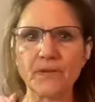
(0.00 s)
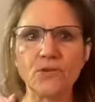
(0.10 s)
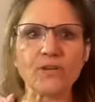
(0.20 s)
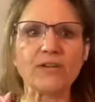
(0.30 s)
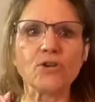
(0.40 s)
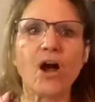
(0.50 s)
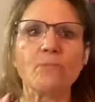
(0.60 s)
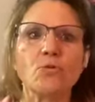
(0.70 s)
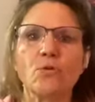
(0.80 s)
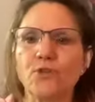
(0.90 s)
You
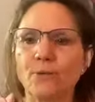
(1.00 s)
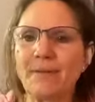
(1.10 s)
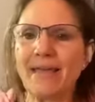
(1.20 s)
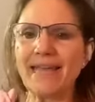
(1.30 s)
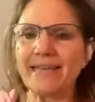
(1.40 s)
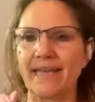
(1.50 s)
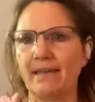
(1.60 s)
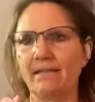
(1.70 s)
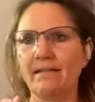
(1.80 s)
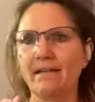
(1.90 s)
cannot move your
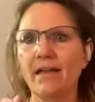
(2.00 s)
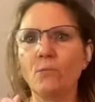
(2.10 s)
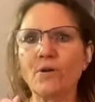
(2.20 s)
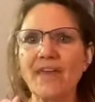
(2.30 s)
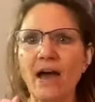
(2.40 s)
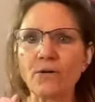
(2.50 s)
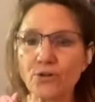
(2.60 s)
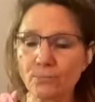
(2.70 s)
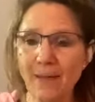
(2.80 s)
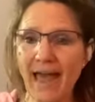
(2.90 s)
pinky without
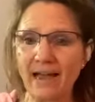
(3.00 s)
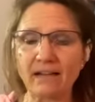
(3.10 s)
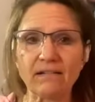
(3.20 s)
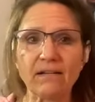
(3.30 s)
your back.